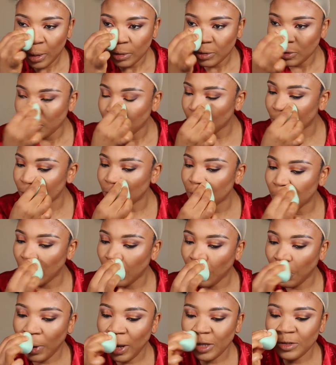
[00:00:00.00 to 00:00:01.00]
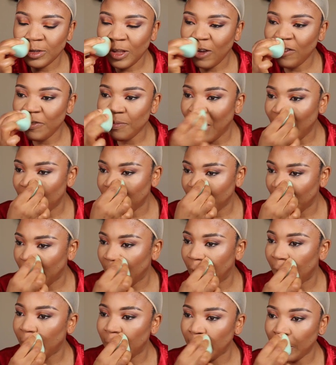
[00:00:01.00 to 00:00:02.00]
So to the rest of my
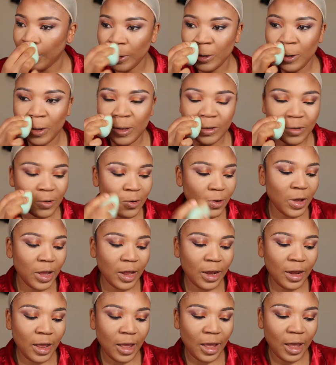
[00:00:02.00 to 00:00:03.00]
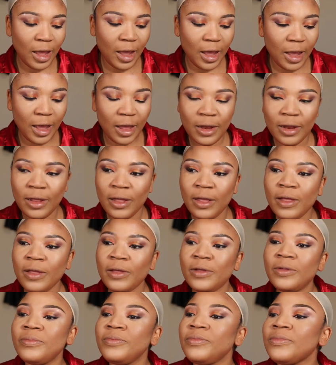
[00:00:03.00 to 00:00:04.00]
face, I'll just go ahead
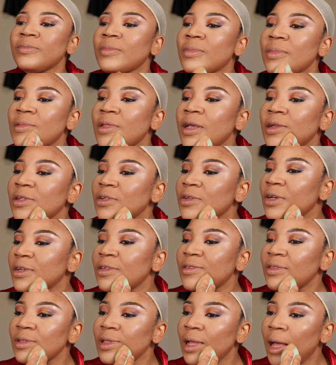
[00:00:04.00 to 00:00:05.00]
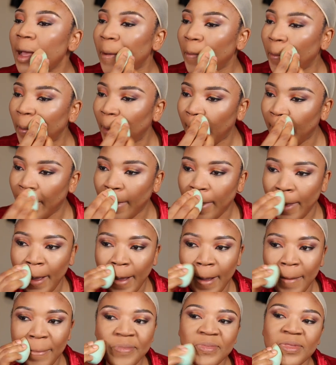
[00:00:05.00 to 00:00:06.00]
and just tap.
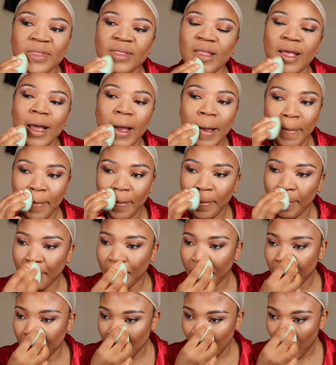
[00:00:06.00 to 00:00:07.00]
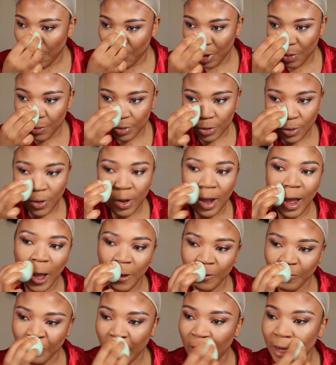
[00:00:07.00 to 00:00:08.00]
That way we don't
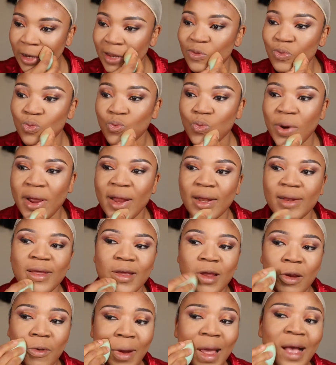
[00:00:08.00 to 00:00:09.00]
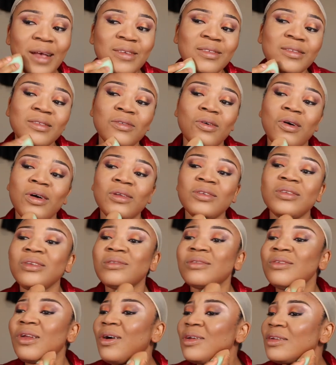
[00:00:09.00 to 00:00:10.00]
have any wet areas
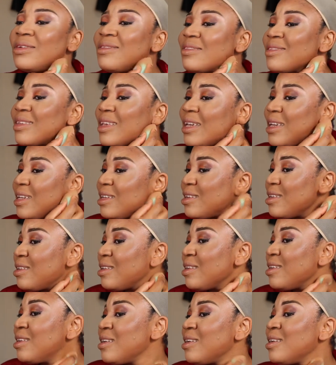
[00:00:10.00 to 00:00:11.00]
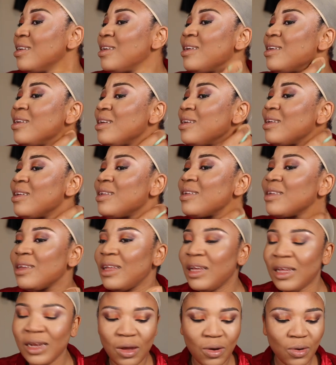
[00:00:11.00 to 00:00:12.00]
on the skin.
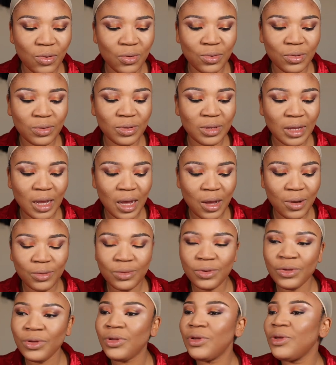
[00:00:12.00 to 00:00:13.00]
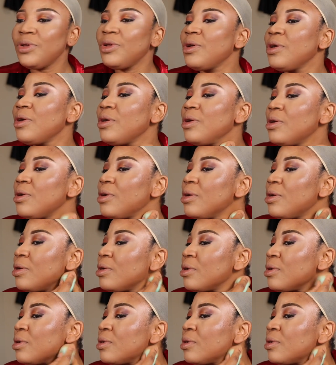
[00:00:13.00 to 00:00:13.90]
Then I'll go down here,